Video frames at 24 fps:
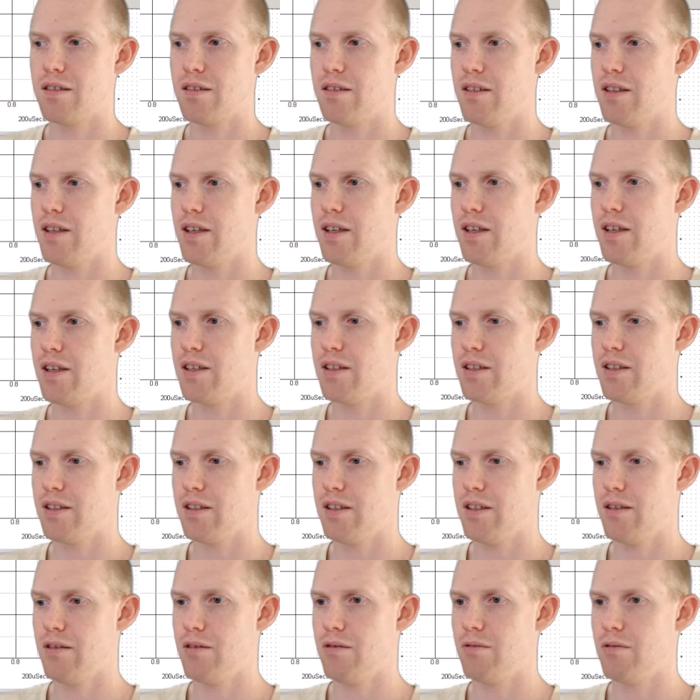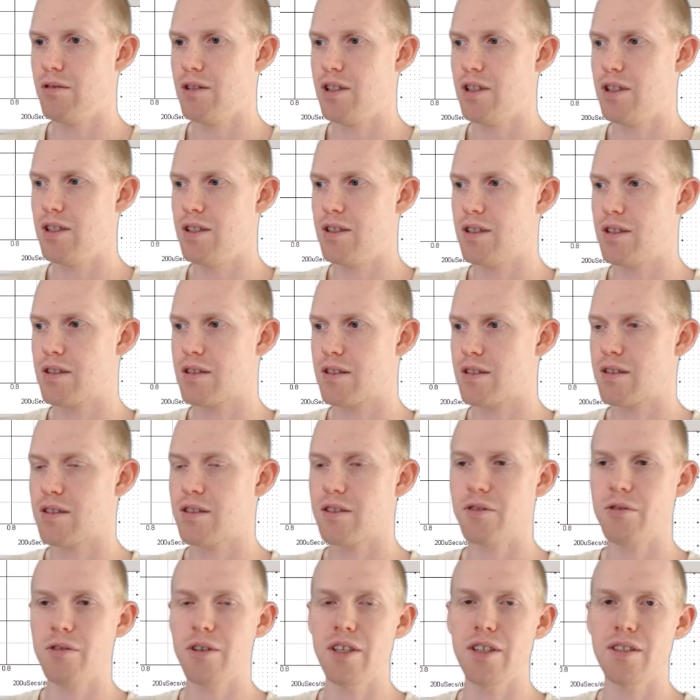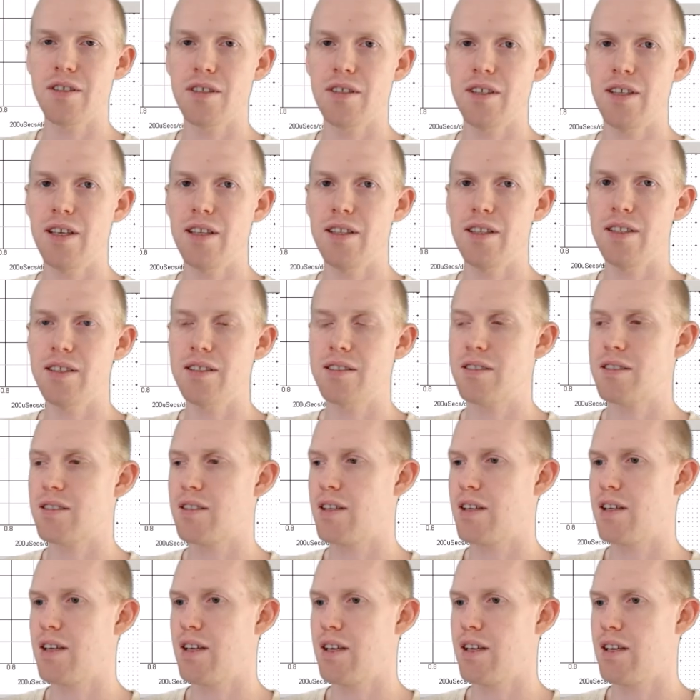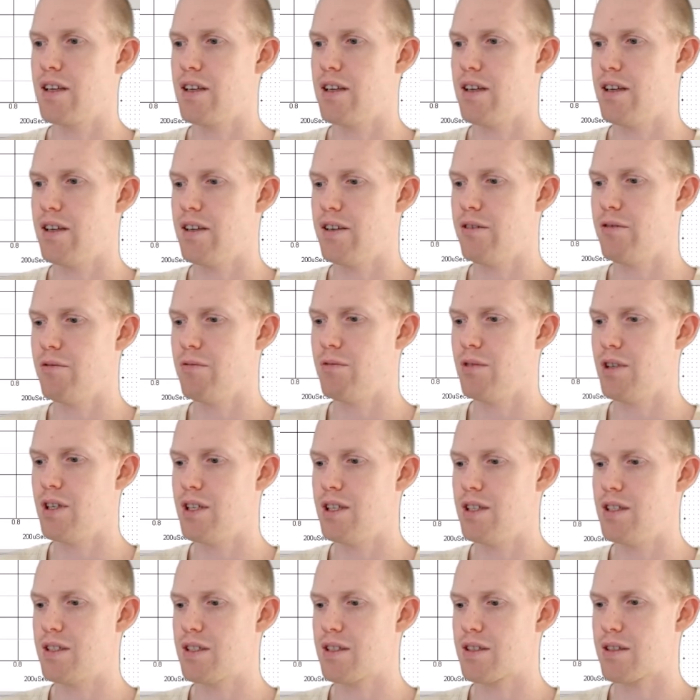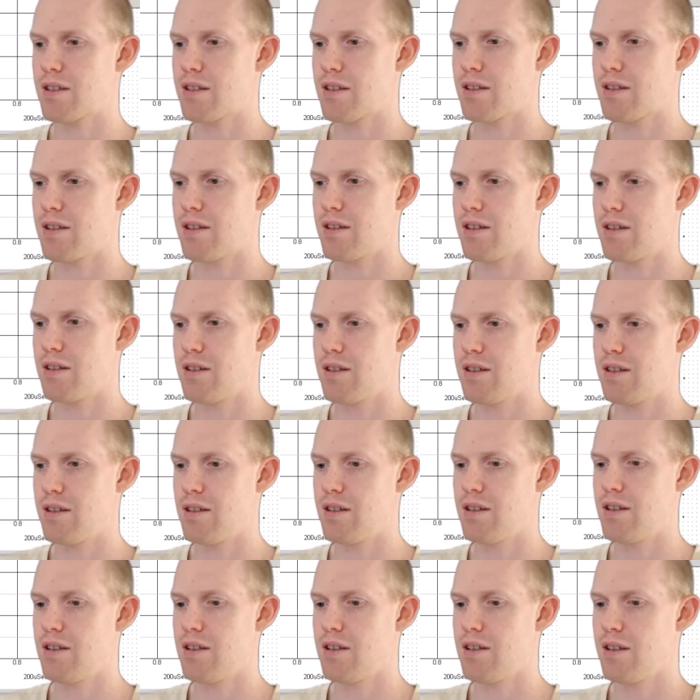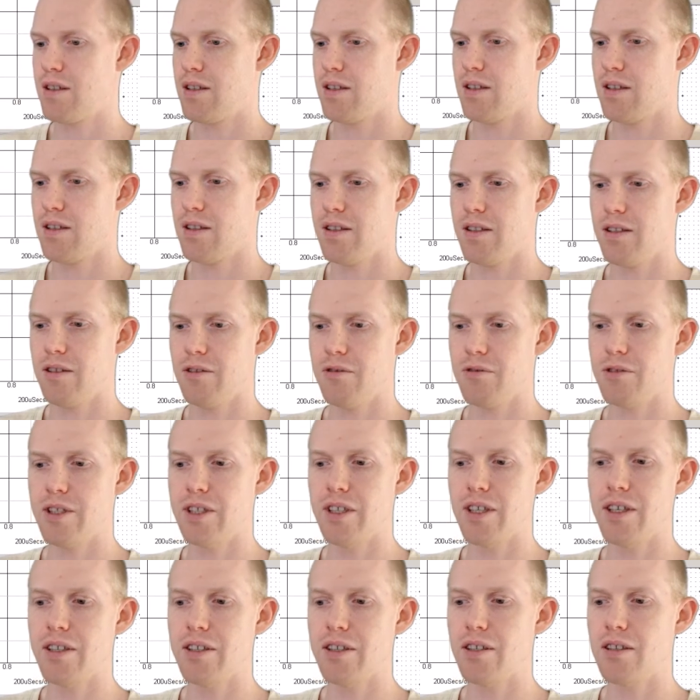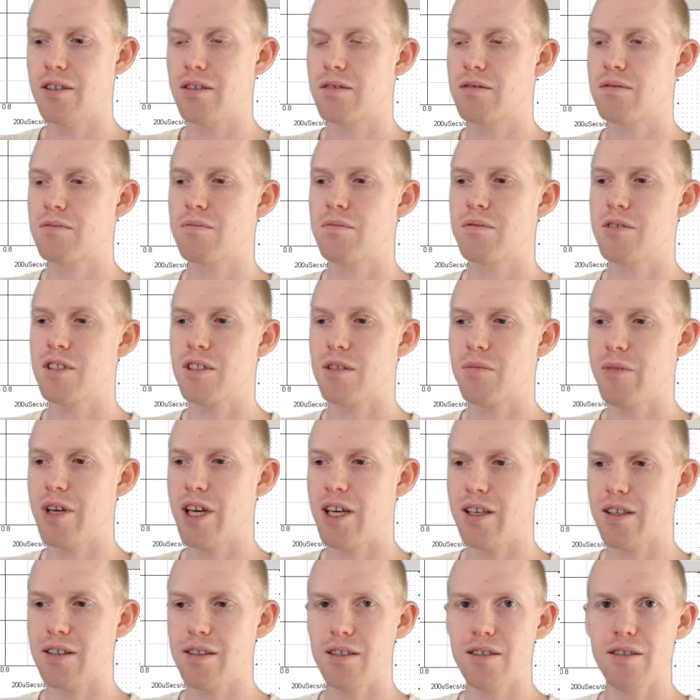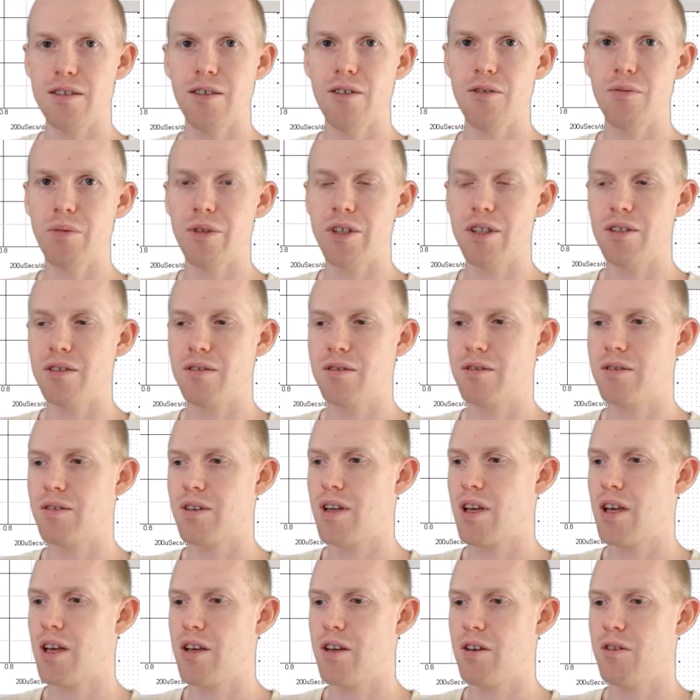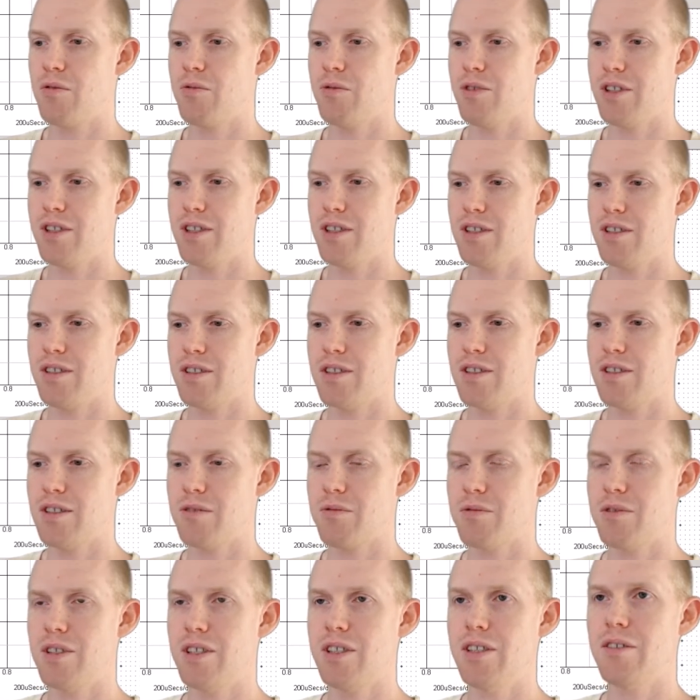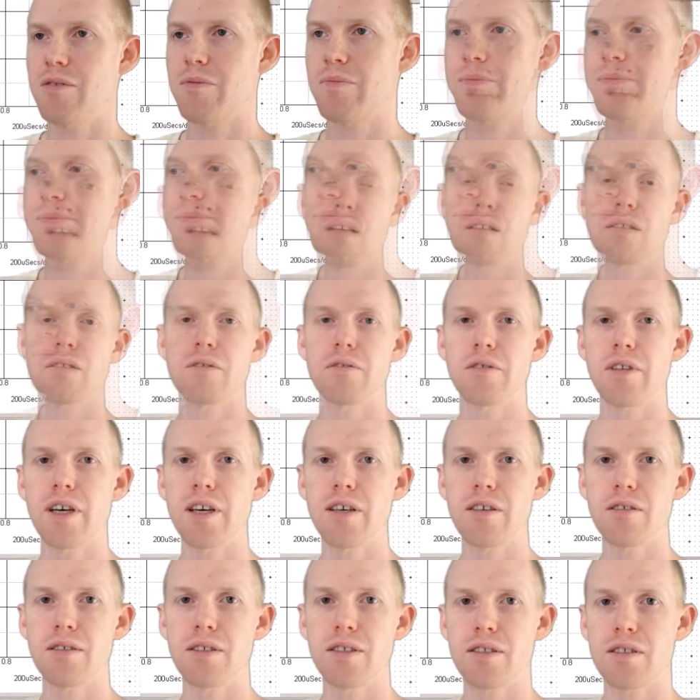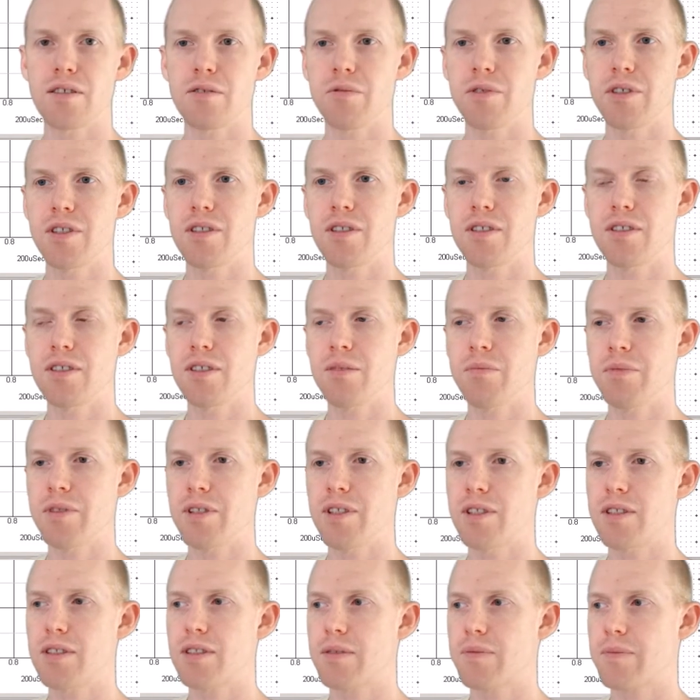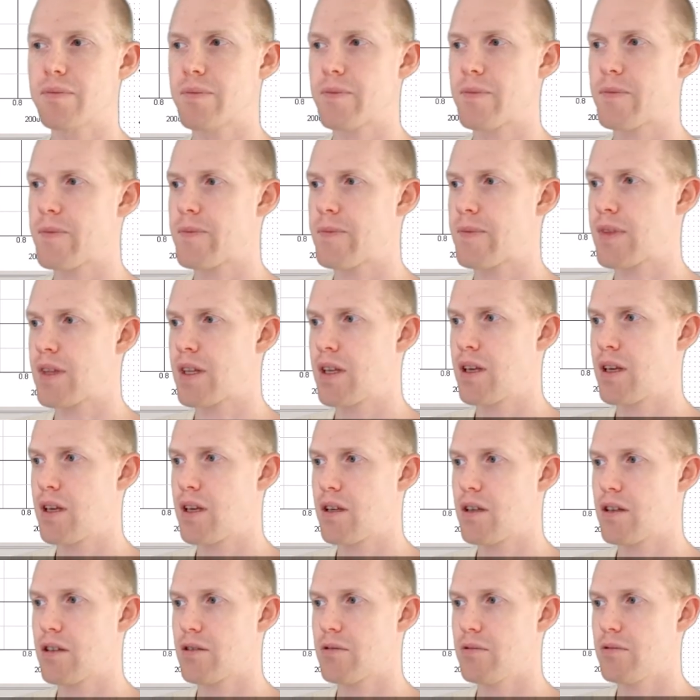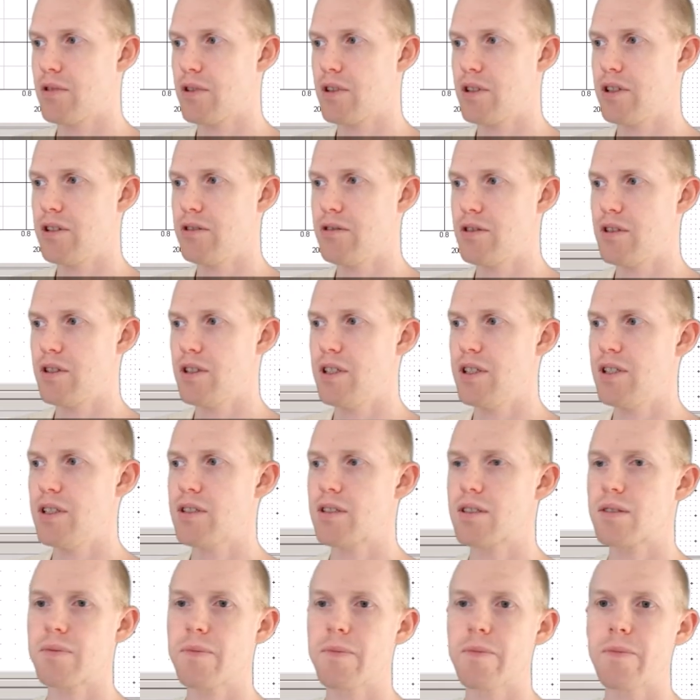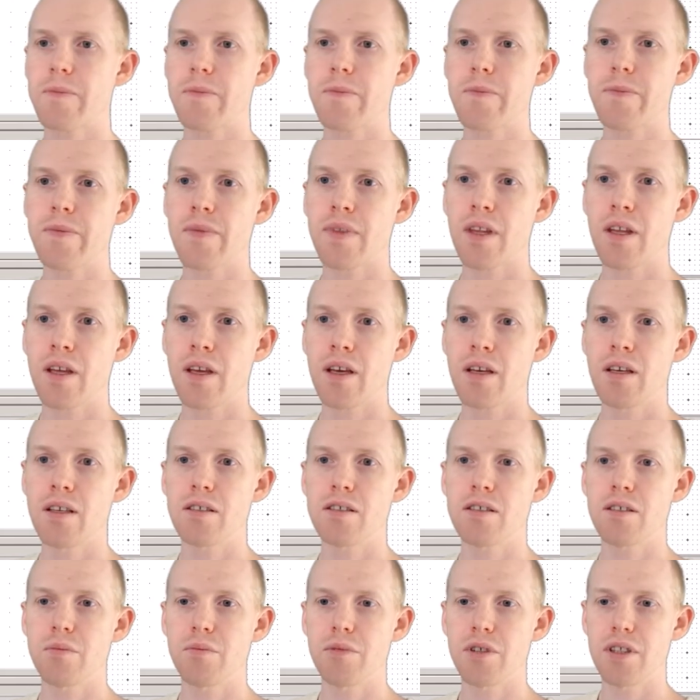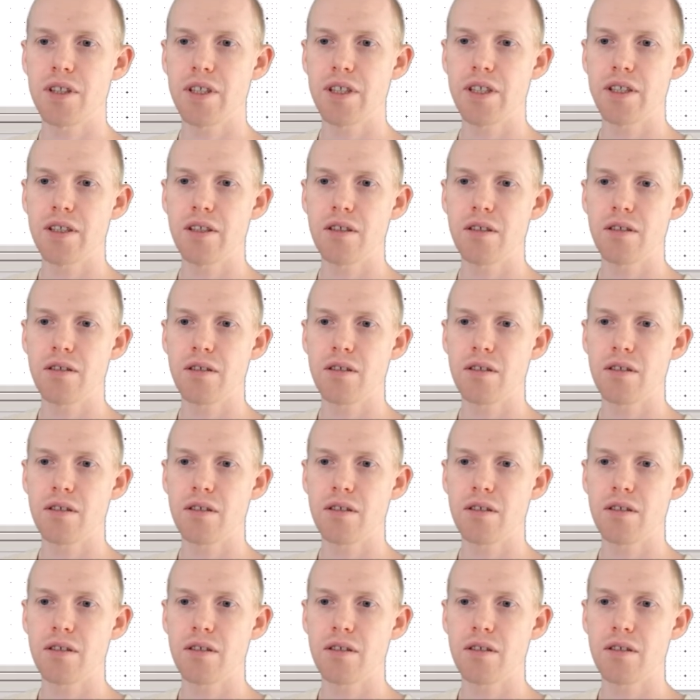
and it runs, creates a netlist and it runs the only other schematic that's open, which is this one here. So now let's switch to SIMPLIS. So we'll close this, simulator,